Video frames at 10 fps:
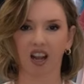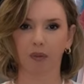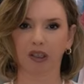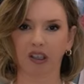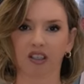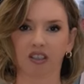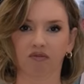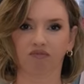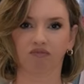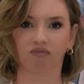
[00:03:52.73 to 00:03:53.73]
I would look
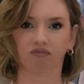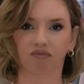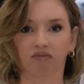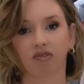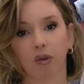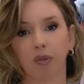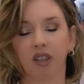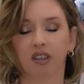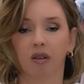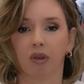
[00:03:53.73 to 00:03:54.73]
frumpy
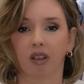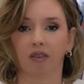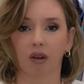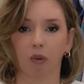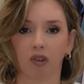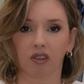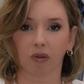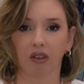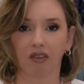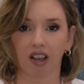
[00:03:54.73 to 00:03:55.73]
and dumpy if I wore these
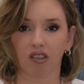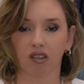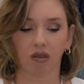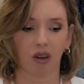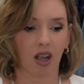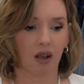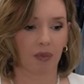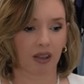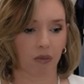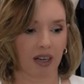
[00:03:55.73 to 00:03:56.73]
with a flat shoe.
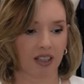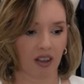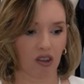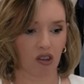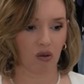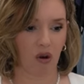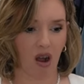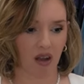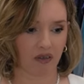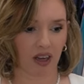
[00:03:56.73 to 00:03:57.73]
Because when I take this shoe
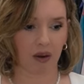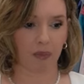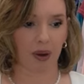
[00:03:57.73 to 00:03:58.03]
off and I'm